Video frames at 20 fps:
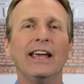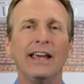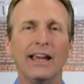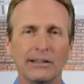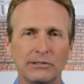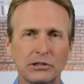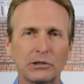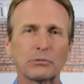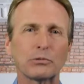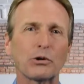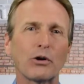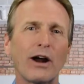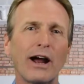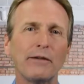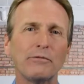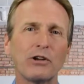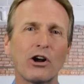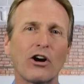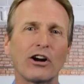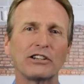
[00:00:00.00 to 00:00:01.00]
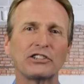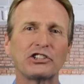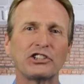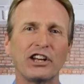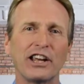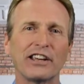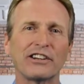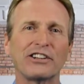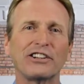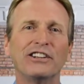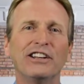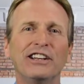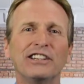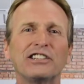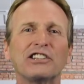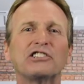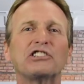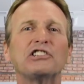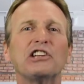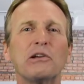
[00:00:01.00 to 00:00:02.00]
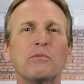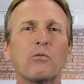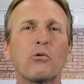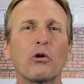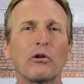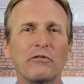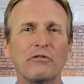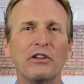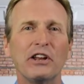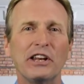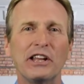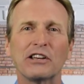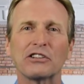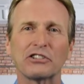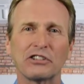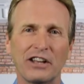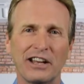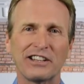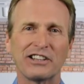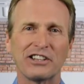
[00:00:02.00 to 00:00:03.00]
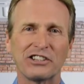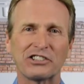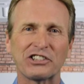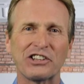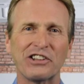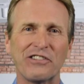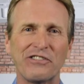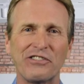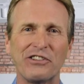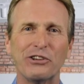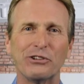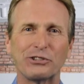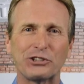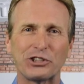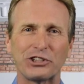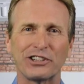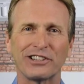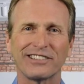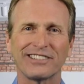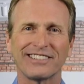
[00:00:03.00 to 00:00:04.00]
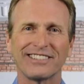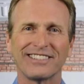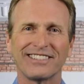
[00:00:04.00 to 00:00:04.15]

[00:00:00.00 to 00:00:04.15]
and subscribe to our channel to see more videos like this in the future.